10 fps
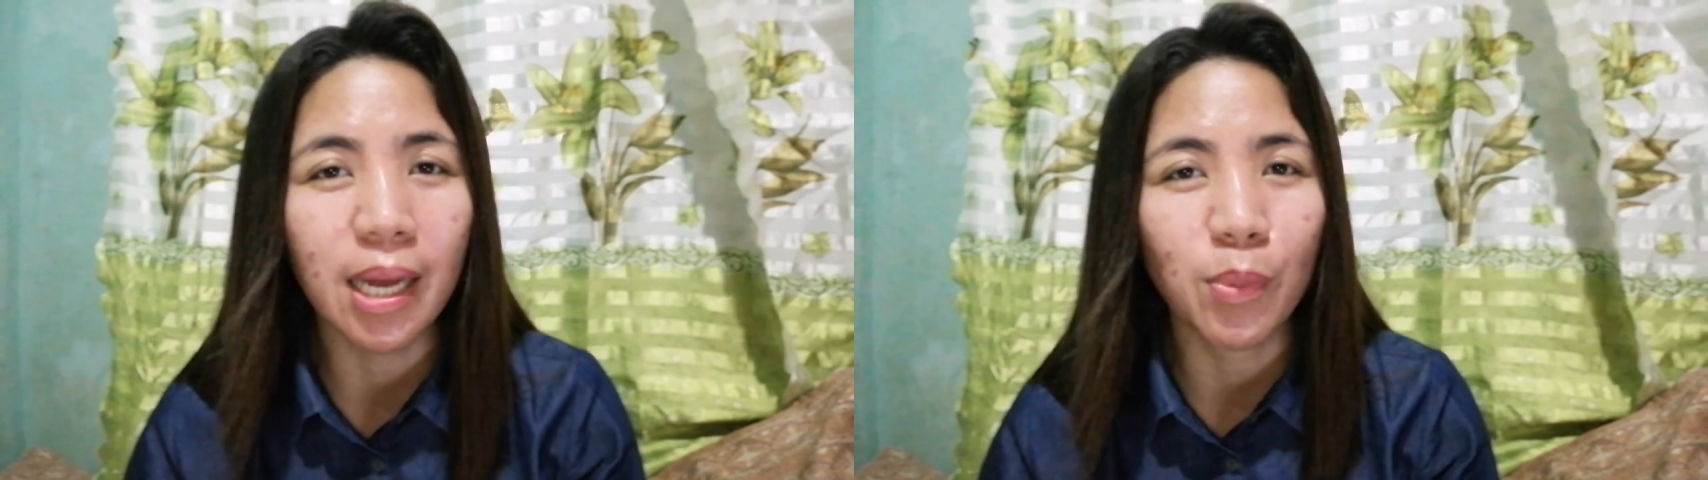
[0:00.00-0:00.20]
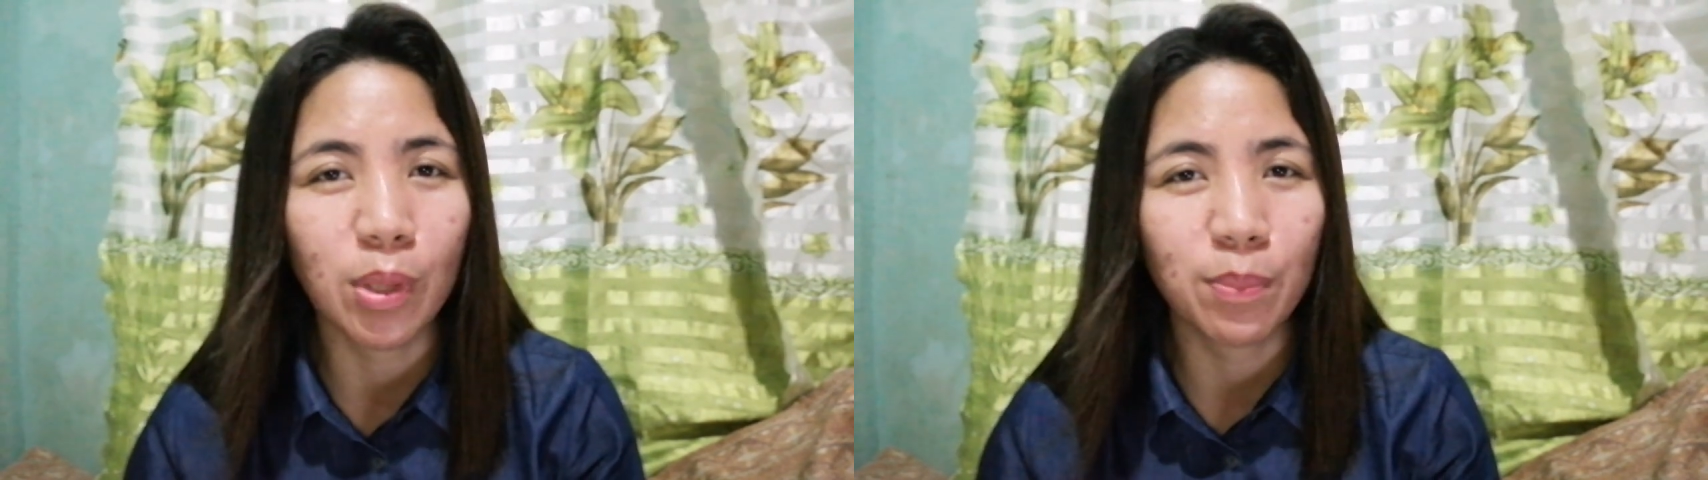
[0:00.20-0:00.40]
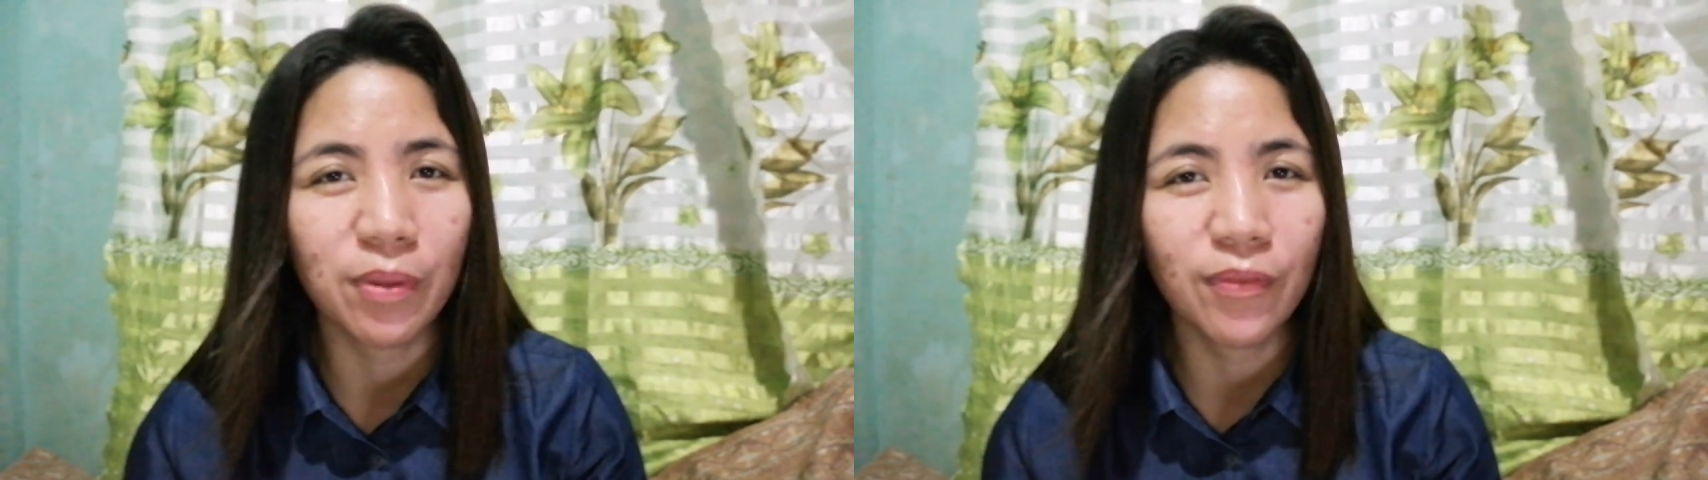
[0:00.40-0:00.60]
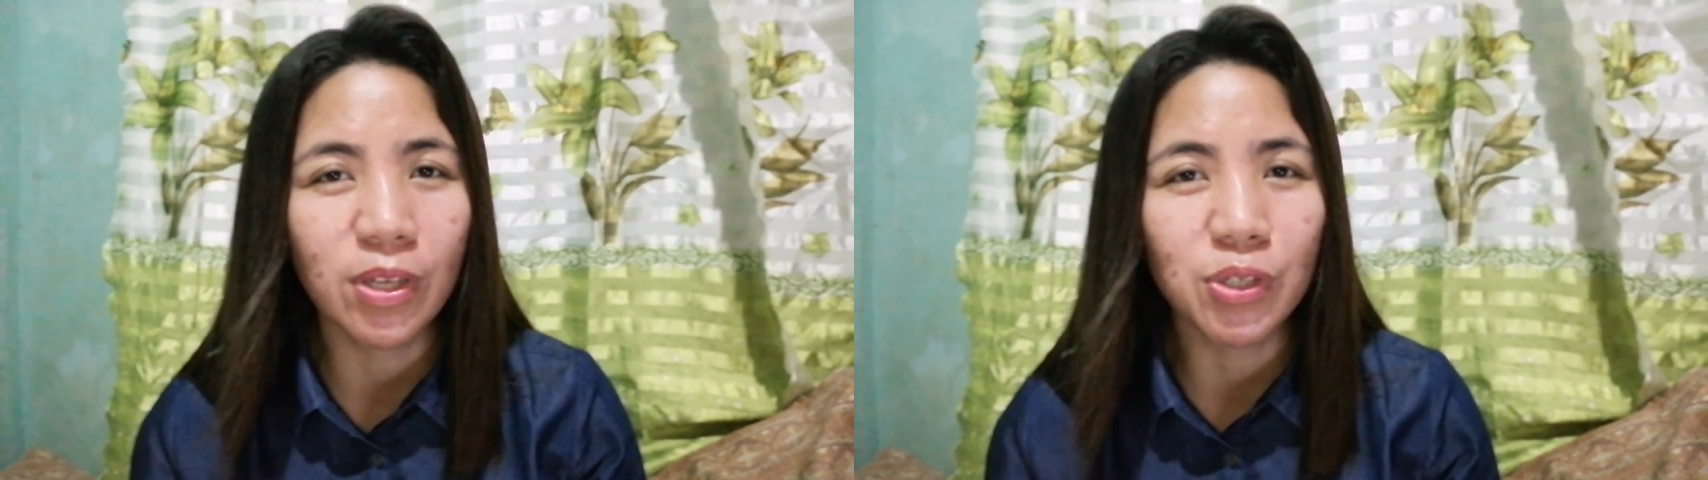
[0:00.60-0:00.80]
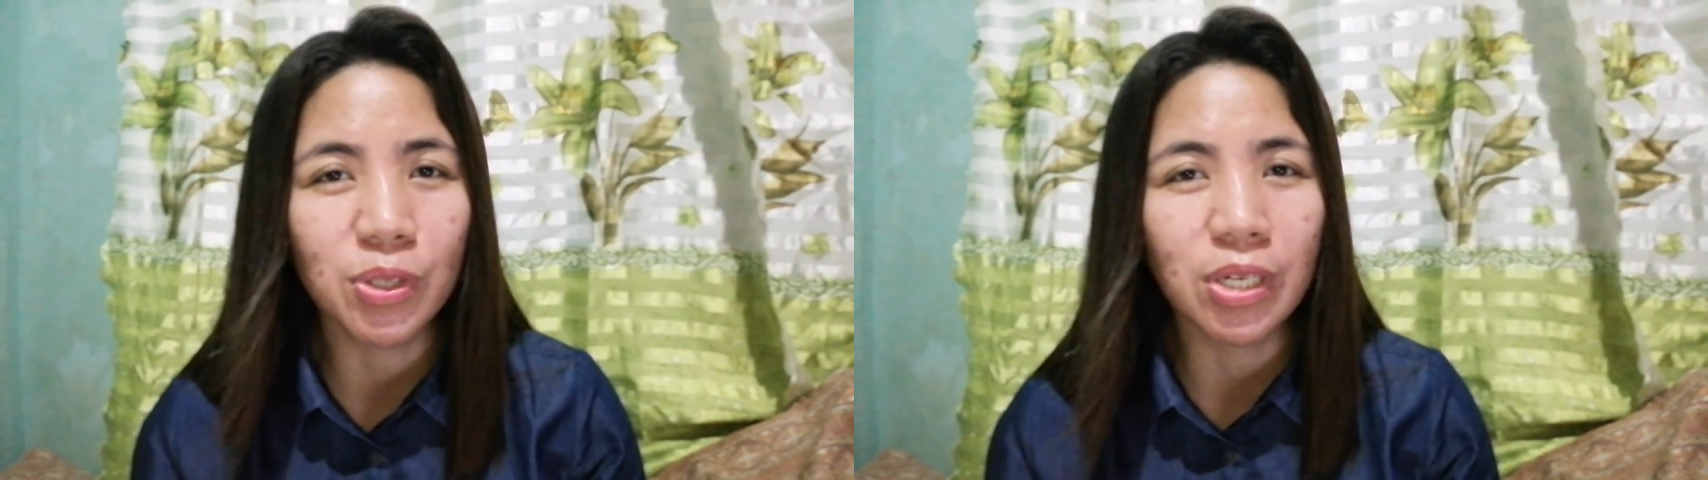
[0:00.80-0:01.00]
I will be
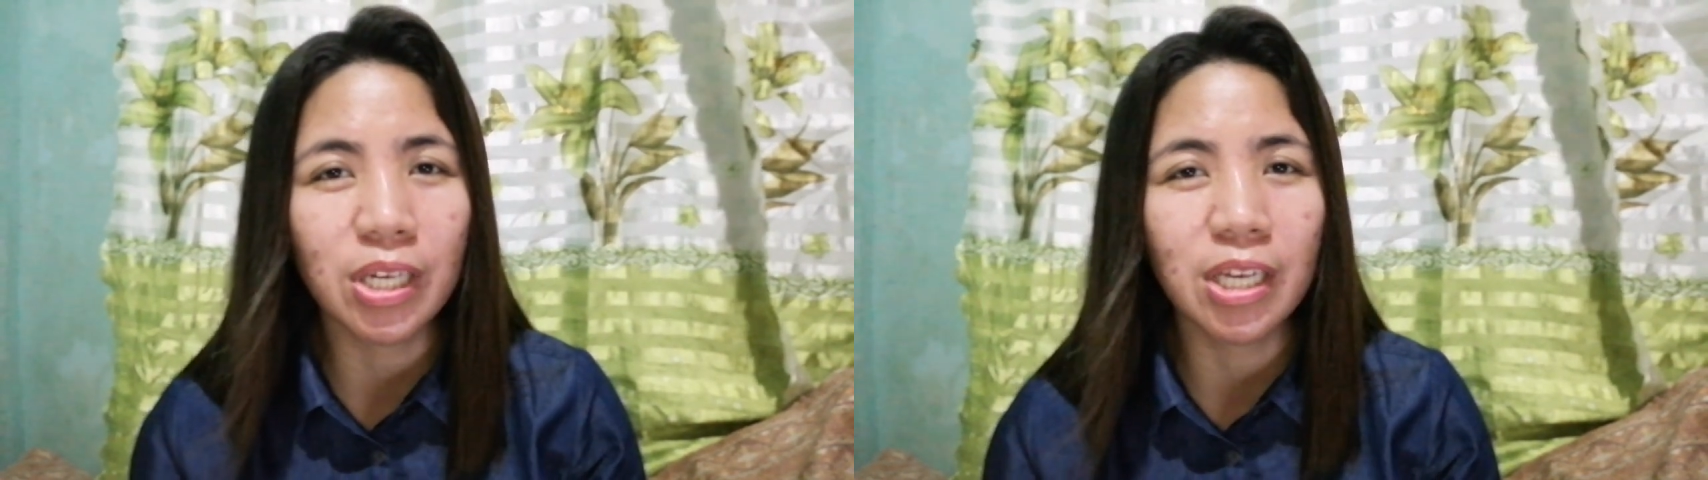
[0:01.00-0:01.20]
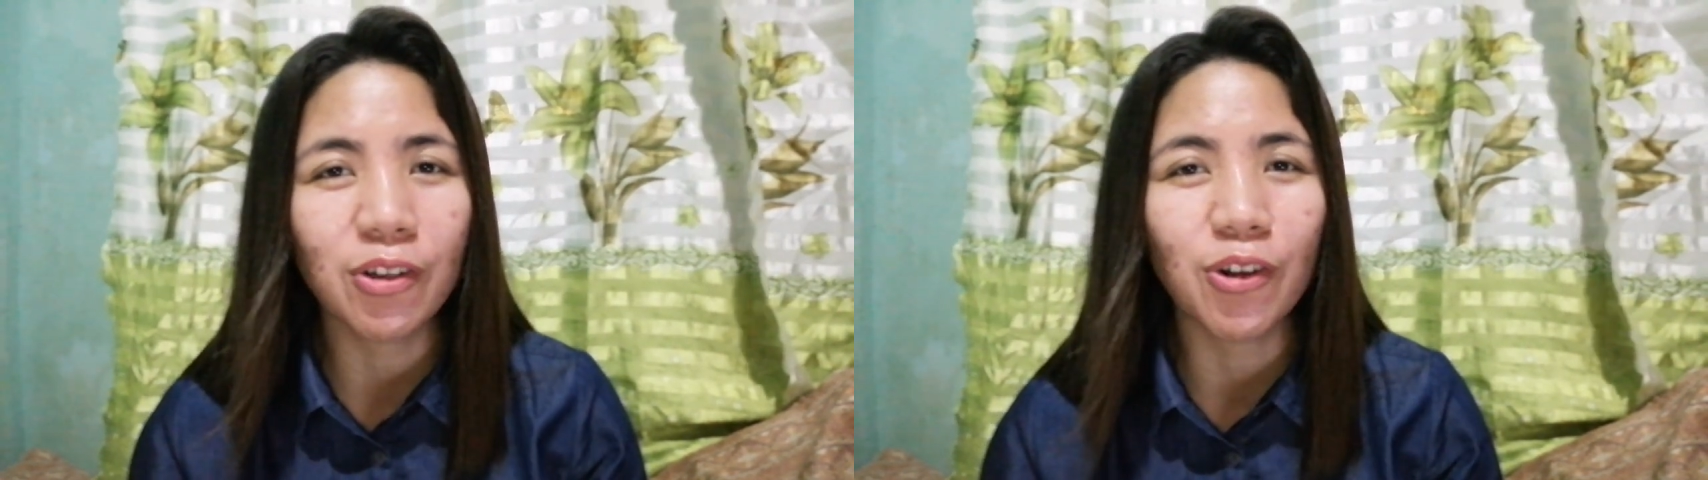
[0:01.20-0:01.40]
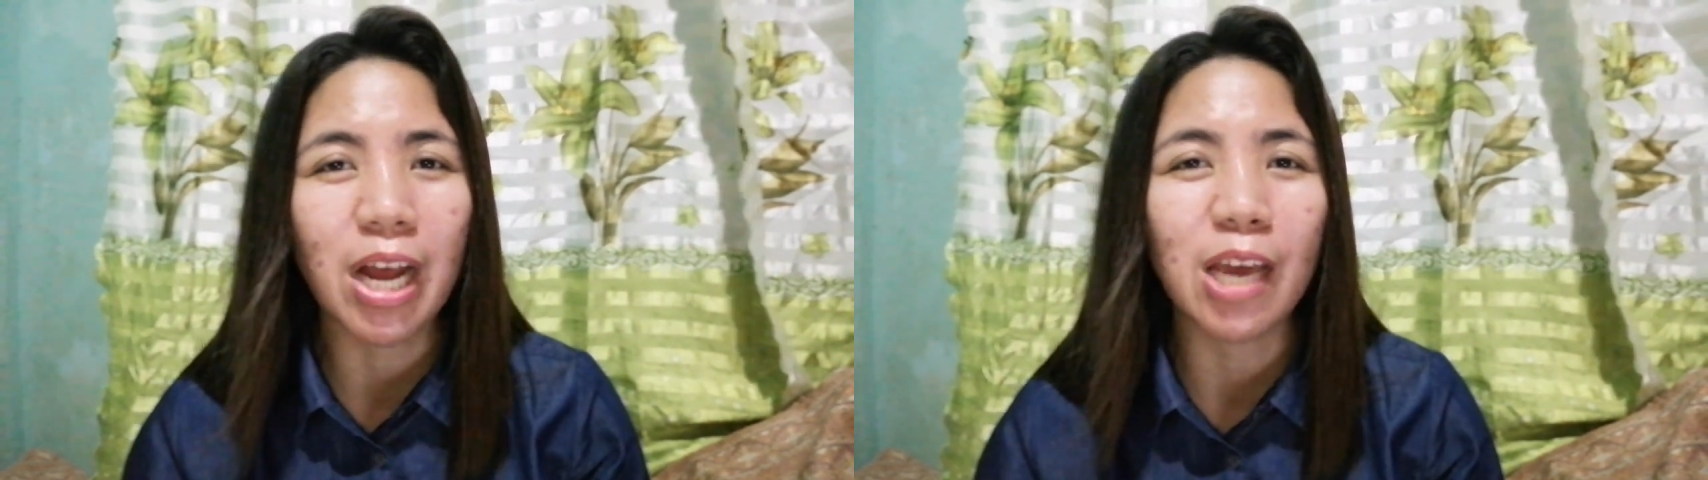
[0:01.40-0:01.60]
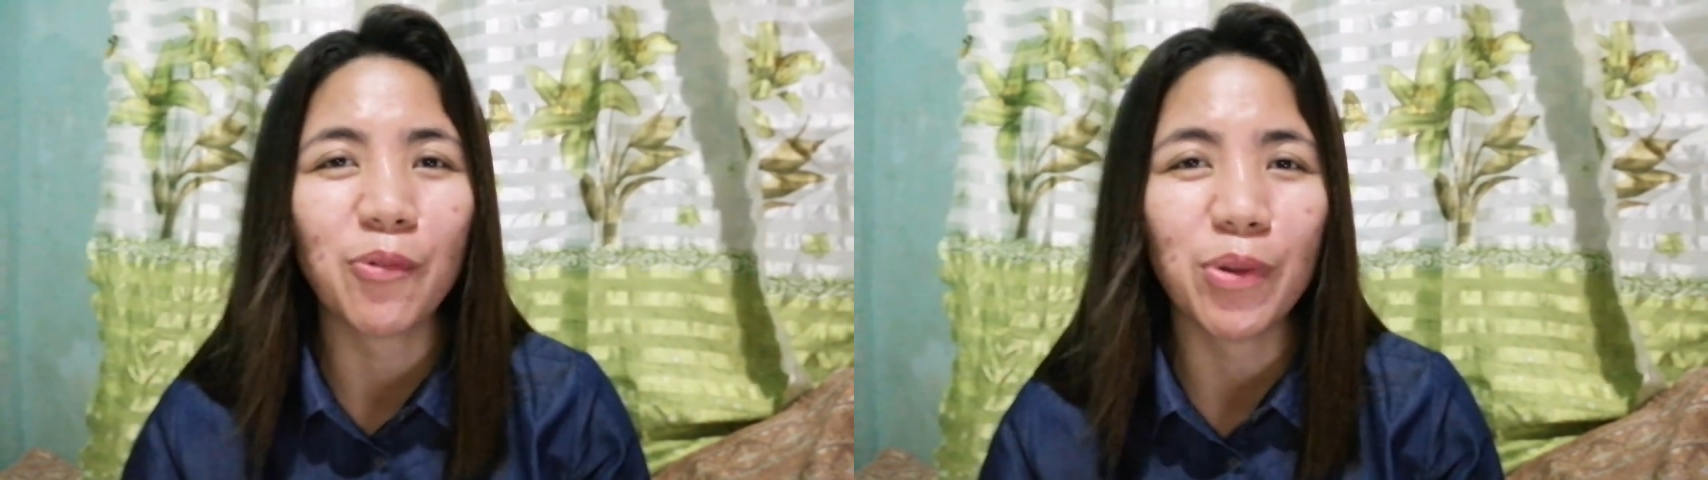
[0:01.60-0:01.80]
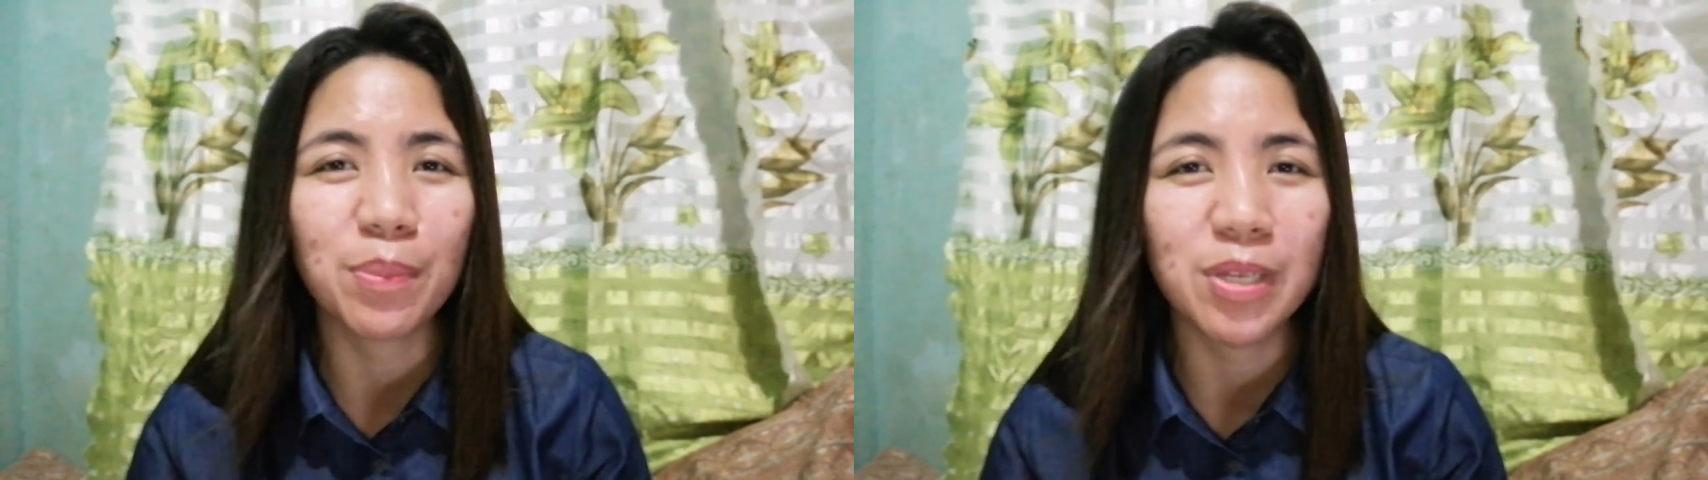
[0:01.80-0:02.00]
featuring or I will